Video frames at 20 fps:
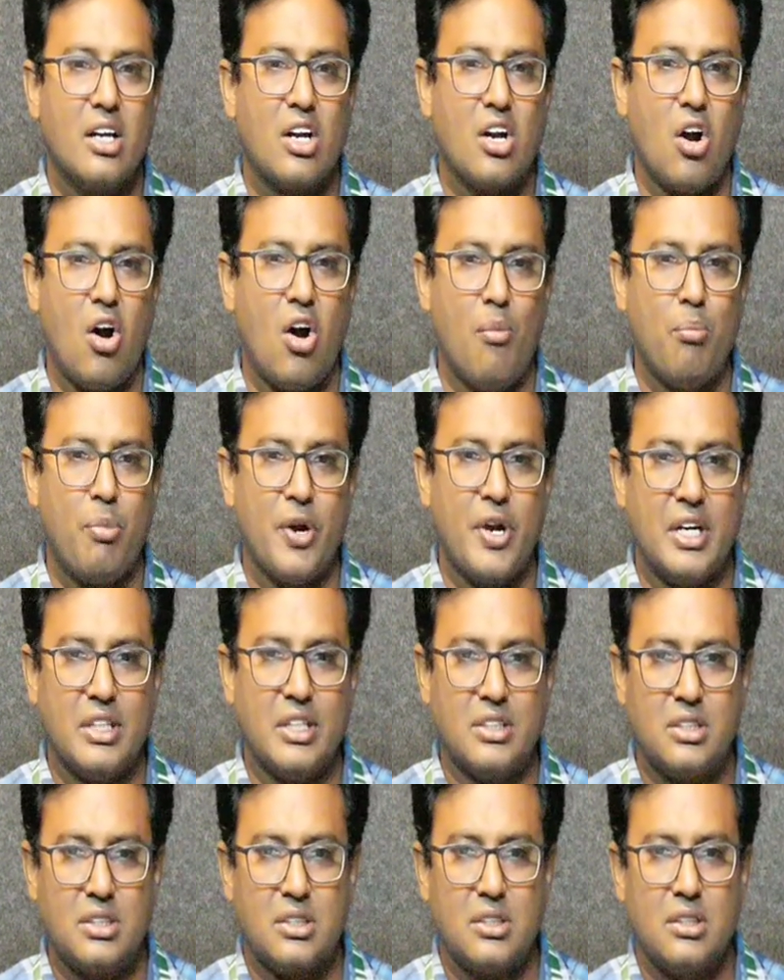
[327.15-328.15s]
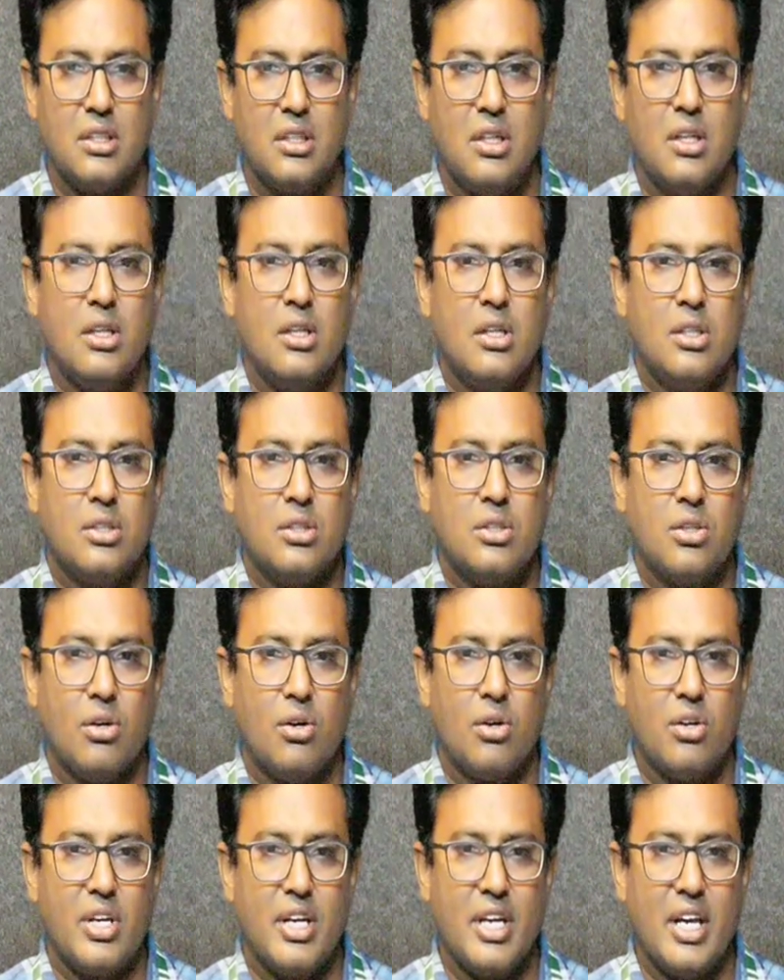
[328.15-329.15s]
components.
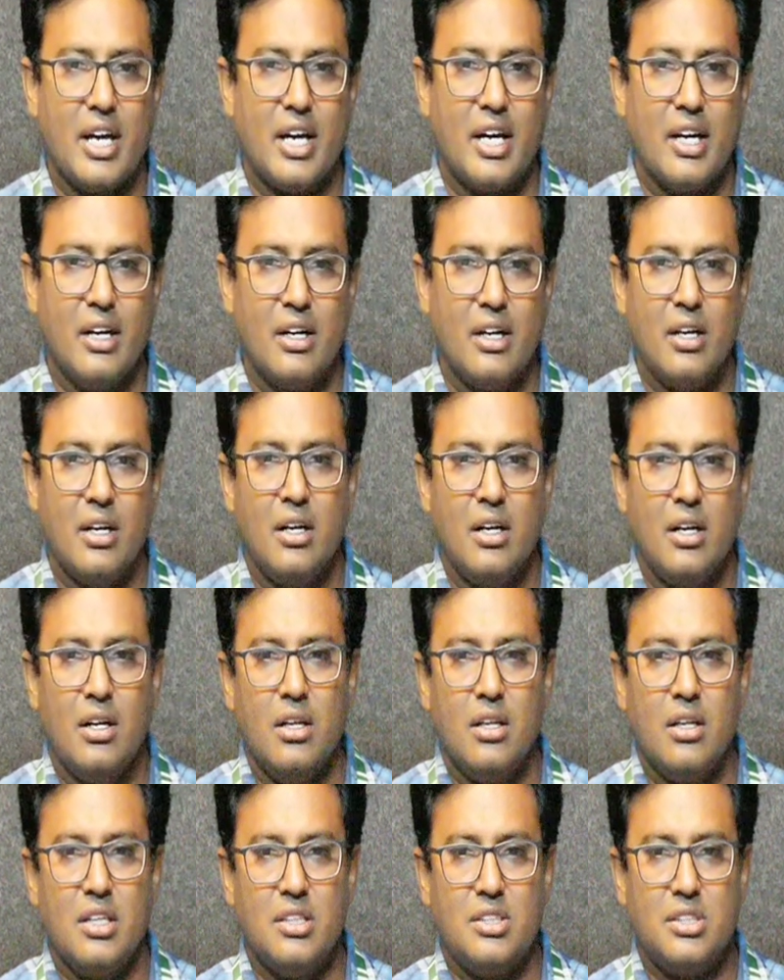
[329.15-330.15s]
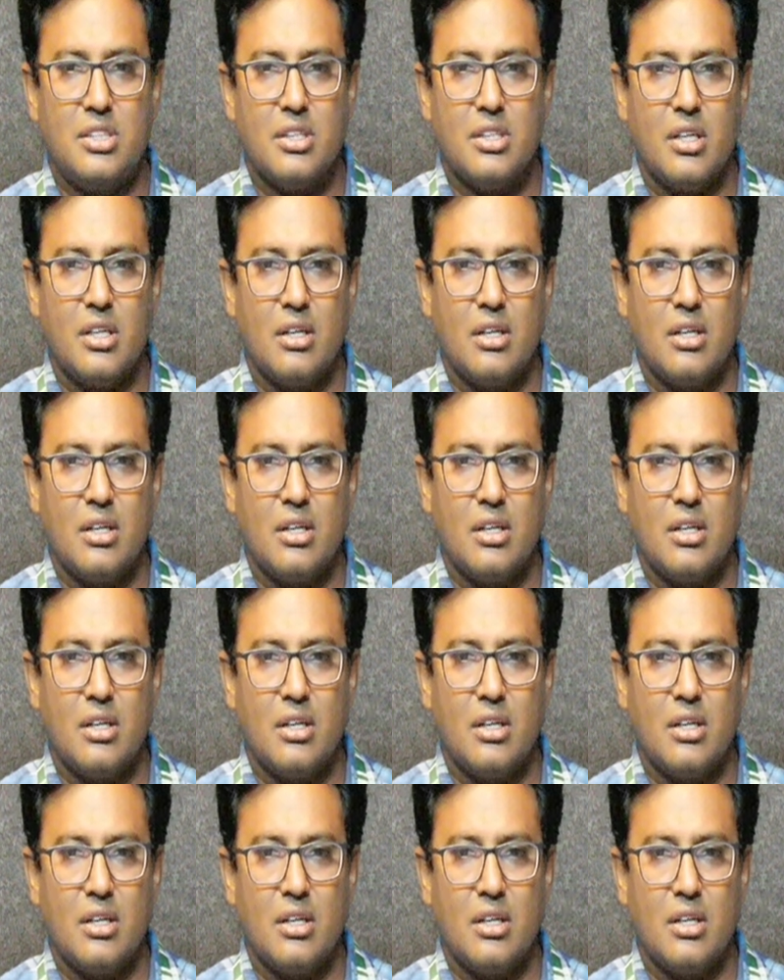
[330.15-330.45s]
So here each